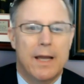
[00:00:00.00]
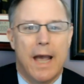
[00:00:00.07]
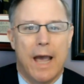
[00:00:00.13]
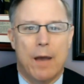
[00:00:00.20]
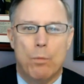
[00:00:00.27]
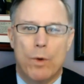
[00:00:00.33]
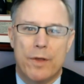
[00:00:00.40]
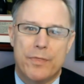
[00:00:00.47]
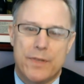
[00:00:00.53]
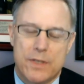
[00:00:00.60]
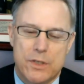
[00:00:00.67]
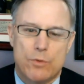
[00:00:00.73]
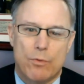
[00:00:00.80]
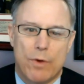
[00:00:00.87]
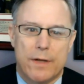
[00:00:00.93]
And what
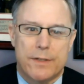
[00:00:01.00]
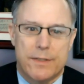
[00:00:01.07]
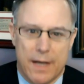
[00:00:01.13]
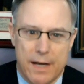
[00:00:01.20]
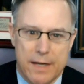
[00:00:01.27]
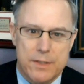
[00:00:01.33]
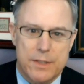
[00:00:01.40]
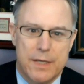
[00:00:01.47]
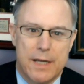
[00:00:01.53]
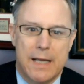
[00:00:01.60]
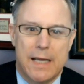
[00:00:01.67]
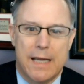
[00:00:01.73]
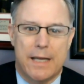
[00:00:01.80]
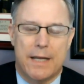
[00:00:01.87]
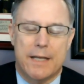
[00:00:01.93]
this drug does,
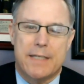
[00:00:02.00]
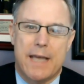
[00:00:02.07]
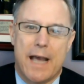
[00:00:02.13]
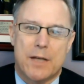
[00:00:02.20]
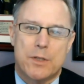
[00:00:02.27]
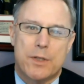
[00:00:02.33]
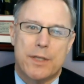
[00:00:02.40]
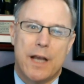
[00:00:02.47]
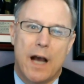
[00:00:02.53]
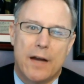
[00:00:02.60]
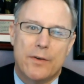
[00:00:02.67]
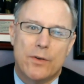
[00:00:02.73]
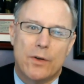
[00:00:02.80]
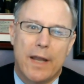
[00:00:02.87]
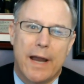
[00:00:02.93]
it attacks the
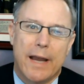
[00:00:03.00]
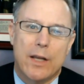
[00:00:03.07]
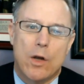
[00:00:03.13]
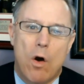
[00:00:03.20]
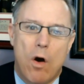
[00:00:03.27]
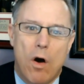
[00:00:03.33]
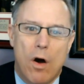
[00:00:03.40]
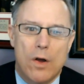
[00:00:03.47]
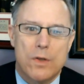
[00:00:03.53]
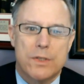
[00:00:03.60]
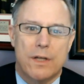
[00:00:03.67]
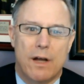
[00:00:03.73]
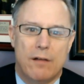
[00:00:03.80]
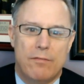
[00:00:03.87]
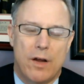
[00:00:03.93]
underlying cause
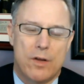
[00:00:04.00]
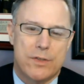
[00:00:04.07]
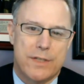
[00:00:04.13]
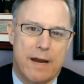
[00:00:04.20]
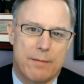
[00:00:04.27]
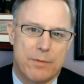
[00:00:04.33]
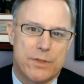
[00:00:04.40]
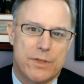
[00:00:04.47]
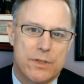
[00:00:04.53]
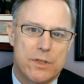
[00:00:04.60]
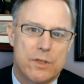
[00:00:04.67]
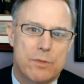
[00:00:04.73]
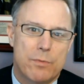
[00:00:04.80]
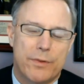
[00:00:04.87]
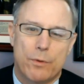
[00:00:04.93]
of Alzheimer's. This
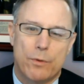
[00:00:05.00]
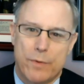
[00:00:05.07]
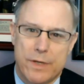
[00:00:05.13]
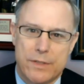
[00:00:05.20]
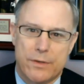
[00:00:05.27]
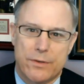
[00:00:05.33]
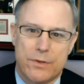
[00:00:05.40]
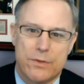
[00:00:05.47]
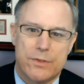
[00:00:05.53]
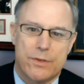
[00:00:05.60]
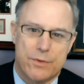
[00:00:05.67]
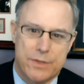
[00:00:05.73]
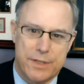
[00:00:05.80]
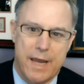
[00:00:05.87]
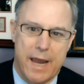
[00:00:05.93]
is what the researchers are
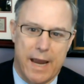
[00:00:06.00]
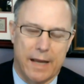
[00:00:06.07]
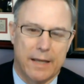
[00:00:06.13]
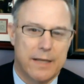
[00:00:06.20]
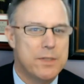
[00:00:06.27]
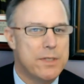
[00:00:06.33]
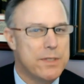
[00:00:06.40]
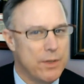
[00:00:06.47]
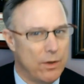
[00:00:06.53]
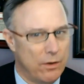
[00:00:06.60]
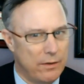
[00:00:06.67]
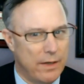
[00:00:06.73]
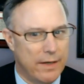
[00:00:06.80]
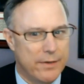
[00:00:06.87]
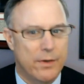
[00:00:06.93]
saying. It's
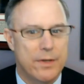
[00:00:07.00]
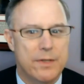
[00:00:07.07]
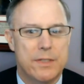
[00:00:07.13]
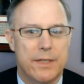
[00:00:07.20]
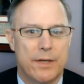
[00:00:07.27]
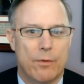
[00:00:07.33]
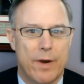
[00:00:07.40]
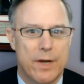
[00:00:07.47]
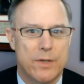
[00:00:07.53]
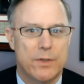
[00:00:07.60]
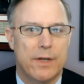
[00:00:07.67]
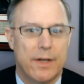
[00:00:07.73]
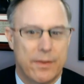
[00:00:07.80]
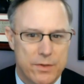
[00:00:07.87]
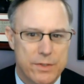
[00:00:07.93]
still under
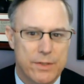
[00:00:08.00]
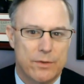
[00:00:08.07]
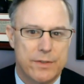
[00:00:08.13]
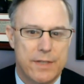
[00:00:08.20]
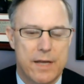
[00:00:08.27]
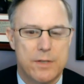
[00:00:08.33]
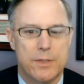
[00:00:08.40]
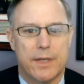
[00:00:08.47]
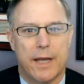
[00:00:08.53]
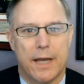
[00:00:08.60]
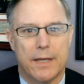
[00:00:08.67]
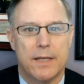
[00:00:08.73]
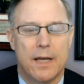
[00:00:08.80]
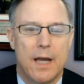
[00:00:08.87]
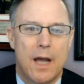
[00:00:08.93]
consideration, and they're still testing
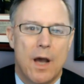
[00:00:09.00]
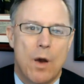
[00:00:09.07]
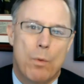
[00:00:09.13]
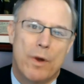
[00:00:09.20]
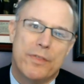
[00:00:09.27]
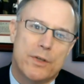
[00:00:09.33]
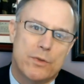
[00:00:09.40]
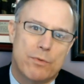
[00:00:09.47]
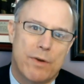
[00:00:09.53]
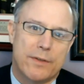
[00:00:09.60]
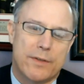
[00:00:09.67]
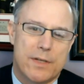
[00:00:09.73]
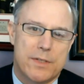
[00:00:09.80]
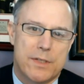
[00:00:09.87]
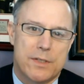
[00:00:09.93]
it. What the drug
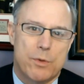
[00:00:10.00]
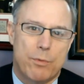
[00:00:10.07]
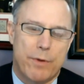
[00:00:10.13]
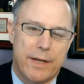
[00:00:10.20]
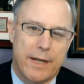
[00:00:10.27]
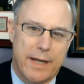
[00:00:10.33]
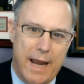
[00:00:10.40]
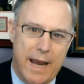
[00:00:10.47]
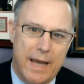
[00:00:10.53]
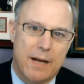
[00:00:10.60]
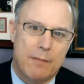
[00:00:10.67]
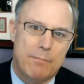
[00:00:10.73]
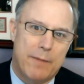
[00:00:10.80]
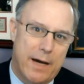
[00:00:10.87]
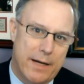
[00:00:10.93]
does is create an
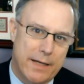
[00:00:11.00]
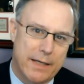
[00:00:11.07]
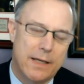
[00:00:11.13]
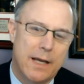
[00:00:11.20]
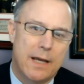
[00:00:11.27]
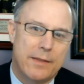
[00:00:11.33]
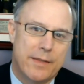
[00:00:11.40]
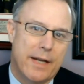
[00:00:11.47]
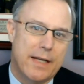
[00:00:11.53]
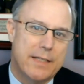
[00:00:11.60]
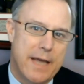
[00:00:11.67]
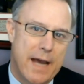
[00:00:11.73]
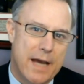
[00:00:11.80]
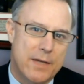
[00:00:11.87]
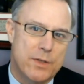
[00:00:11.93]
antibody that
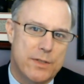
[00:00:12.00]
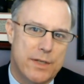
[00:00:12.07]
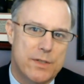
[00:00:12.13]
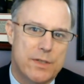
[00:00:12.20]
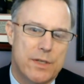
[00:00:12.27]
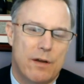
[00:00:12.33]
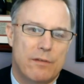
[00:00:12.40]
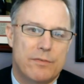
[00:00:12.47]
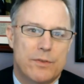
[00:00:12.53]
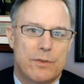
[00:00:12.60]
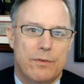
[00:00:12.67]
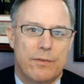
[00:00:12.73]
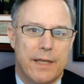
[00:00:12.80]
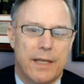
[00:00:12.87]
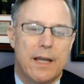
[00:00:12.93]
attaches itself
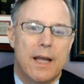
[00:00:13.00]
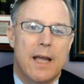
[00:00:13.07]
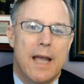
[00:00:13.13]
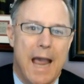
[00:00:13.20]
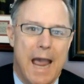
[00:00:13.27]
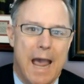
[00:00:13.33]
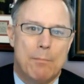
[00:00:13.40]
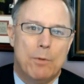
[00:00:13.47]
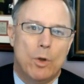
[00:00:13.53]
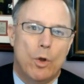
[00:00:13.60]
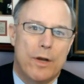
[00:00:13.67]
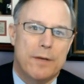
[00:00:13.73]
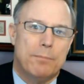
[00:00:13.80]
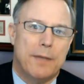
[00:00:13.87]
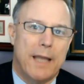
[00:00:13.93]
to the
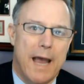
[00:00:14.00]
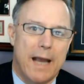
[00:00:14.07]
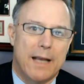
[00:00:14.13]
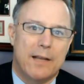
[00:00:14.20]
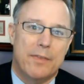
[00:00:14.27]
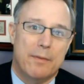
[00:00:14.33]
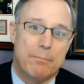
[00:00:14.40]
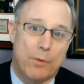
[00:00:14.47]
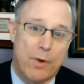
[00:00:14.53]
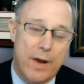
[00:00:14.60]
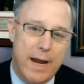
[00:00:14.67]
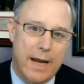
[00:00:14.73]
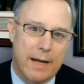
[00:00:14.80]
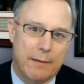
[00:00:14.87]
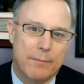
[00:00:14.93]
amyloid plaque in the
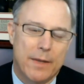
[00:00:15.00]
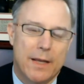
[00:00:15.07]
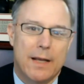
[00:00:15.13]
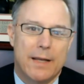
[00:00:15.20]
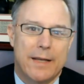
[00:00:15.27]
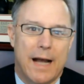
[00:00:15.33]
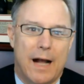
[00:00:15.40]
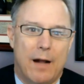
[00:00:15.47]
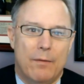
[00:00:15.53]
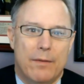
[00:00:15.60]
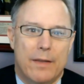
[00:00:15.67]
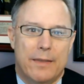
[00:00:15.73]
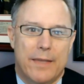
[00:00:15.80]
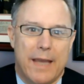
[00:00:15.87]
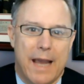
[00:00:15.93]
brain. Now,
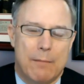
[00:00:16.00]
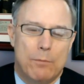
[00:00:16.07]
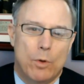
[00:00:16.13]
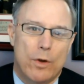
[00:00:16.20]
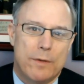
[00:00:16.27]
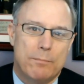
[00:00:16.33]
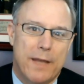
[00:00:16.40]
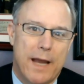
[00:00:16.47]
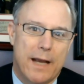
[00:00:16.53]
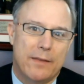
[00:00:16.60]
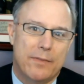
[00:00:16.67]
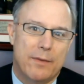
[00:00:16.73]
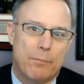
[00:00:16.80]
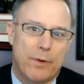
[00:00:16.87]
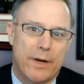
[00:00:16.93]
the amyloid plaque
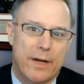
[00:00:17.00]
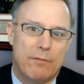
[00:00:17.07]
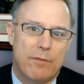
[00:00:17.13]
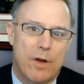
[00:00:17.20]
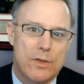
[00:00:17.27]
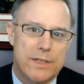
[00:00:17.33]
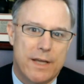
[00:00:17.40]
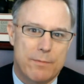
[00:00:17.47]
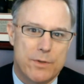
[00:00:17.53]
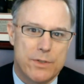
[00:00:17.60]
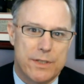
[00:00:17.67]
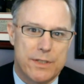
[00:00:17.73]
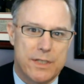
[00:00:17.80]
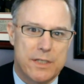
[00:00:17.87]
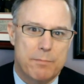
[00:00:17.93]
in the brain of Alzheimer's
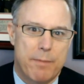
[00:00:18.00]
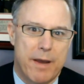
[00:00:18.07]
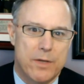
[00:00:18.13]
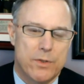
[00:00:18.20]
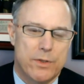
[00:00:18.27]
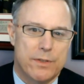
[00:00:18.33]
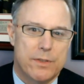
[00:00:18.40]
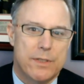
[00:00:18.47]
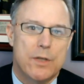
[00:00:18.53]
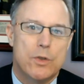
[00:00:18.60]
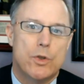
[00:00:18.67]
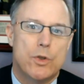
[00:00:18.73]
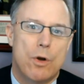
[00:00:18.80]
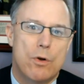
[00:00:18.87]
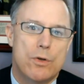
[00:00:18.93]
disease patients
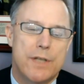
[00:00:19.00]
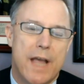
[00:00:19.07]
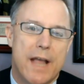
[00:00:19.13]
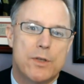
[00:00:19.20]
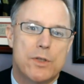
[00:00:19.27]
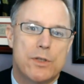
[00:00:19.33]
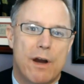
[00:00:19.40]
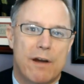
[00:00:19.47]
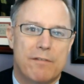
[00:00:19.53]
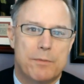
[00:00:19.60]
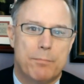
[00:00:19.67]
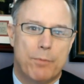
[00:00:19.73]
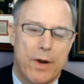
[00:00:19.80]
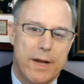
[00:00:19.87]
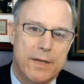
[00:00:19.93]
chokes and starves
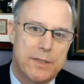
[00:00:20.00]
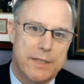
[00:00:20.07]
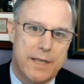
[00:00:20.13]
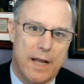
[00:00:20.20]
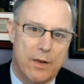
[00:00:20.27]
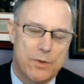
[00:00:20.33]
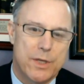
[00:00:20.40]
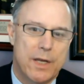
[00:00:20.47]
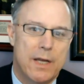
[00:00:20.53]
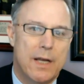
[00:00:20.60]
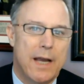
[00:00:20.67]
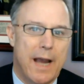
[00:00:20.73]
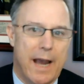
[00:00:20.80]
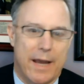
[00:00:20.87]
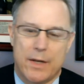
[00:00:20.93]
brain cells,
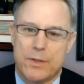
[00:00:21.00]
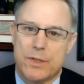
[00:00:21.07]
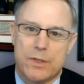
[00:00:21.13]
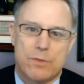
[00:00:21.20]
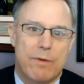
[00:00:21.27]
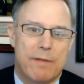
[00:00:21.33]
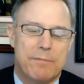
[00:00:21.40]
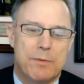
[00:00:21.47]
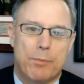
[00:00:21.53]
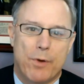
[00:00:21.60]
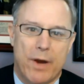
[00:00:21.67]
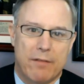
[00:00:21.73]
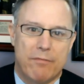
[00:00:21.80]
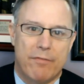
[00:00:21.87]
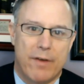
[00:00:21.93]
and it disrupts
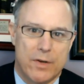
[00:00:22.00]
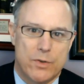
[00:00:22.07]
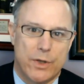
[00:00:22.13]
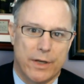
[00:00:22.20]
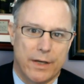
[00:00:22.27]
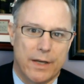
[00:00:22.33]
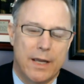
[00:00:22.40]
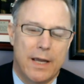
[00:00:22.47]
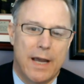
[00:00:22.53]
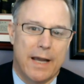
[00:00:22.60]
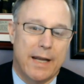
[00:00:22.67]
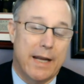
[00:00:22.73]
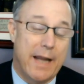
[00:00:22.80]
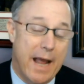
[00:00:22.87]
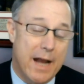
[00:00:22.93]
brain function.
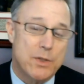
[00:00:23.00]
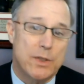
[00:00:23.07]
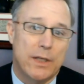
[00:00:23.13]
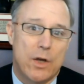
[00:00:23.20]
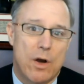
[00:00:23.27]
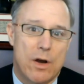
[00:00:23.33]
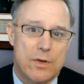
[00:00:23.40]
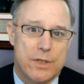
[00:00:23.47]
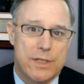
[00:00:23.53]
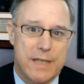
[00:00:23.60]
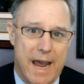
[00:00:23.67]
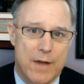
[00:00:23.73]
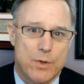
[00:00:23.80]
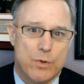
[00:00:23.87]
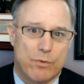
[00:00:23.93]
And it actually causes
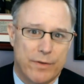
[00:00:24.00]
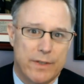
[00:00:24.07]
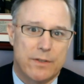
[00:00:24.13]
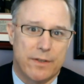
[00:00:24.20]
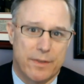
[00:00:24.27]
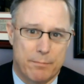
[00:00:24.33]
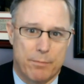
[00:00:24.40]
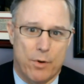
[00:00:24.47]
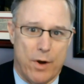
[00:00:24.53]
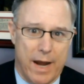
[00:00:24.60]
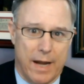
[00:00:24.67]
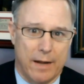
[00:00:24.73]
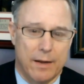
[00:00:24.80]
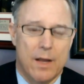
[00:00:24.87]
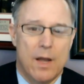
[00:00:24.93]
atrophy to the
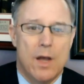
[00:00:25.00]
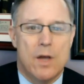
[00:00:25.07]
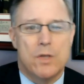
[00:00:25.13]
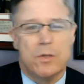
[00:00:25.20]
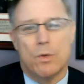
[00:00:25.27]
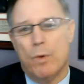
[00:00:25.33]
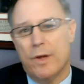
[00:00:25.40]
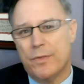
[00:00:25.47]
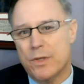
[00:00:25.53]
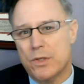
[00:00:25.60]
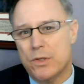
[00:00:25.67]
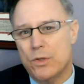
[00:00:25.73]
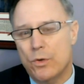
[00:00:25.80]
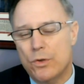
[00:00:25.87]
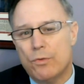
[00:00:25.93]
brain. So what this
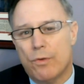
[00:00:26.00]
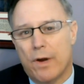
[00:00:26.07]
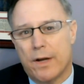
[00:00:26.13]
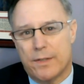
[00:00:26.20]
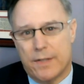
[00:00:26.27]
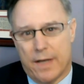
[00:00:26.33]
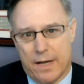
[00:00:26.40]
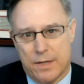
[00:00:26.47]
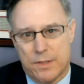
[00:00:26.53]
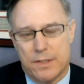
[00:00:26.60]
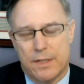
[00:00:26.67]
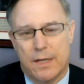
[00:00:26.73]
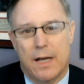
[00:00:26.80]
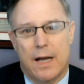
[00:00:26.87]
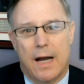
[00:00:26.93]
new drug does,